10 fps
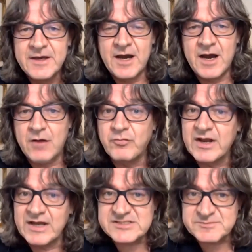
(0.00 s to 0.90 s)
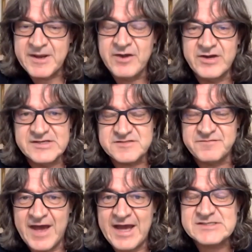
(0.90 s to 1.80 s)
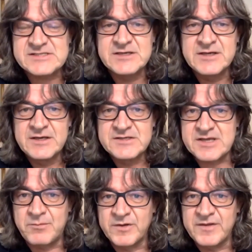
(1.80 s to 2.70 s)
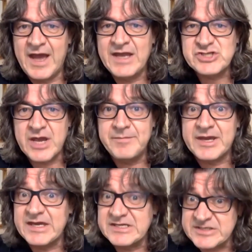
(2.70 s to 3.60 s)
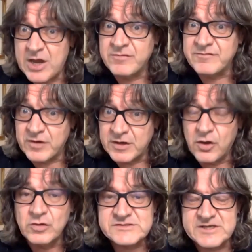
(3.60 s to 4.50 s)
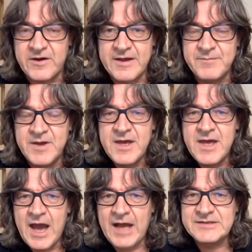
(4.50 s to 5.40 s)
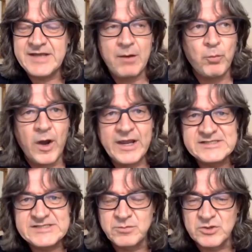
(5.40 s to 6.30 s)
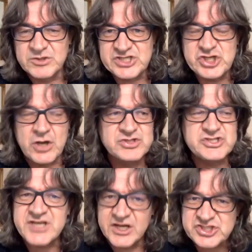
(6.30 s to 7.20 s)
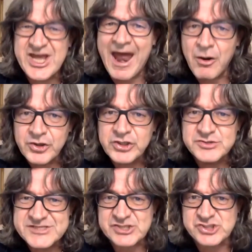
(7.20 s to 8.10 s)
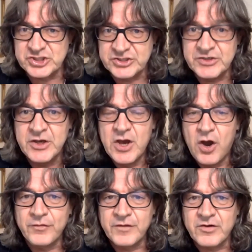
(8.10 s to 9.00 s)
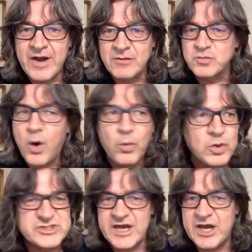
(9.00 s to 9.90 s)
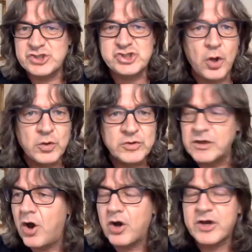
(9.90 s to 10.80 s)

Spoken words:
a real experienced vet, someone that A.J McKee has known for a long time. And yet what he did was he showed such erudition on the ground. What was it? A shoulder lock,